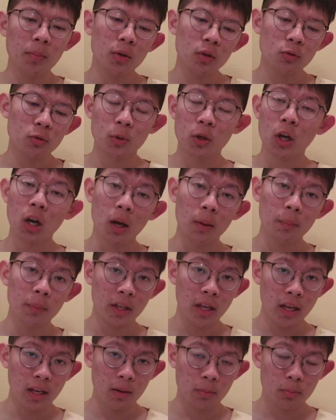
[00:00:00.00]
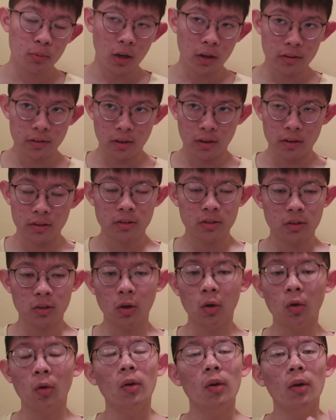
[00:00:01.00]
a much more complicated process,
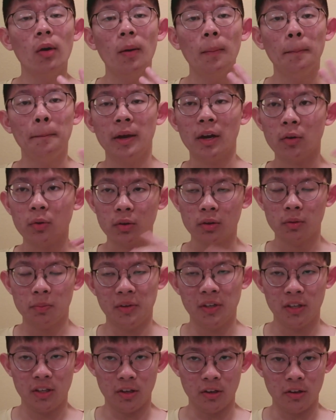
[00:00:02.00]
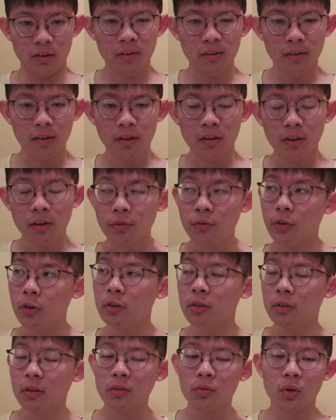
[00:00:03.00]
so bear with me here.
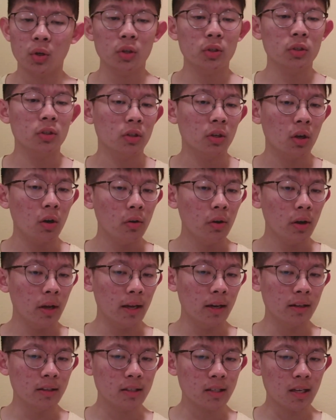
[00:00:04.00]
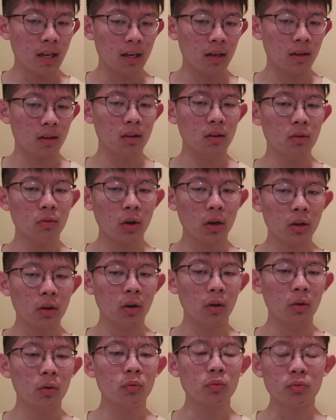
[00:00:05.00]
First things first, go ahead and scan the QR
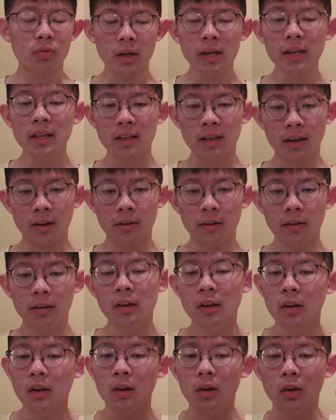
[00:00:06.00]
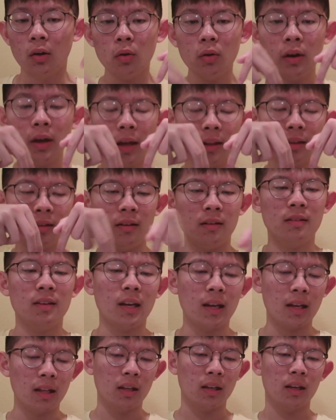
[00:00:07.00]
code right here, or head to the
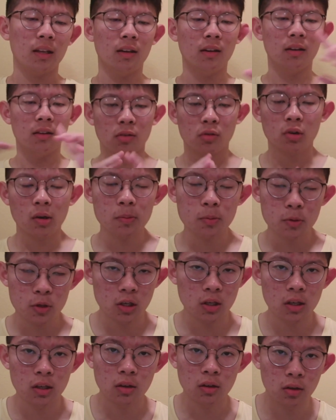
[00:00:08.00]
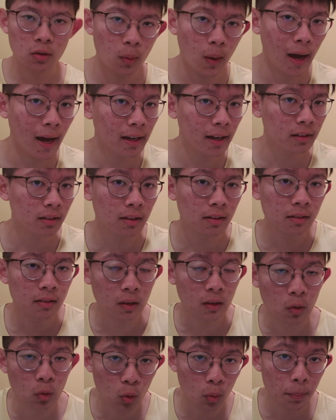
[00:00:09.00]
second link in the description to access
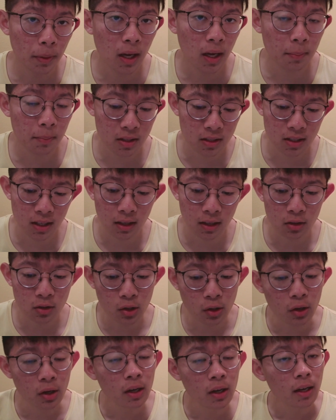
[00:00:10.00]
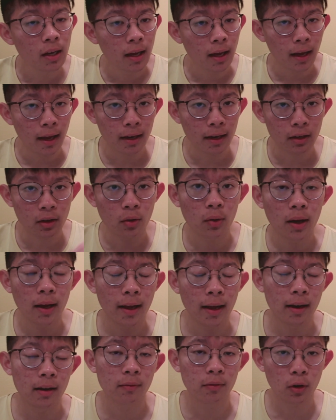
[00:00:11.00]
the Google Payment Center, and go
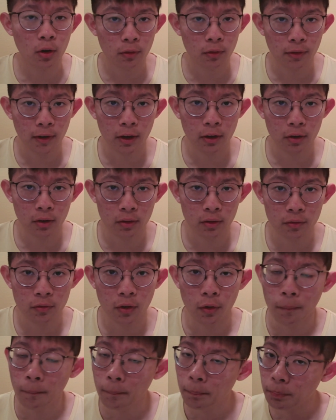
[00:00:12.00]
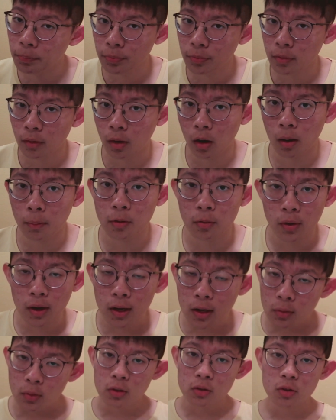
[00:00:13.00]
ahead and verify your info. I'll be
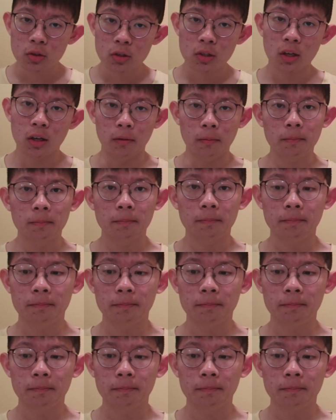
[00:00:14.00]
waiting once you're done.